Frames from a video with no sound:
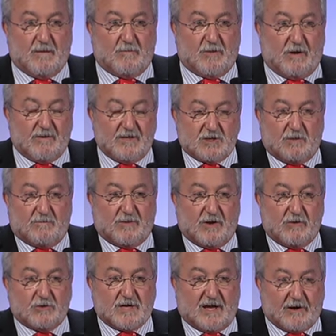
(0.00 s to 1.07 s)
probably some
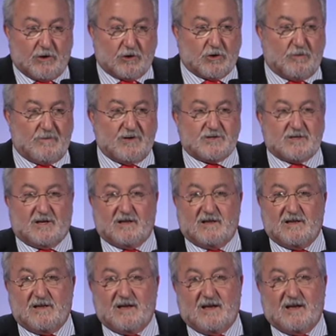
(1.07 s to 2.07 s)
products are not commercial,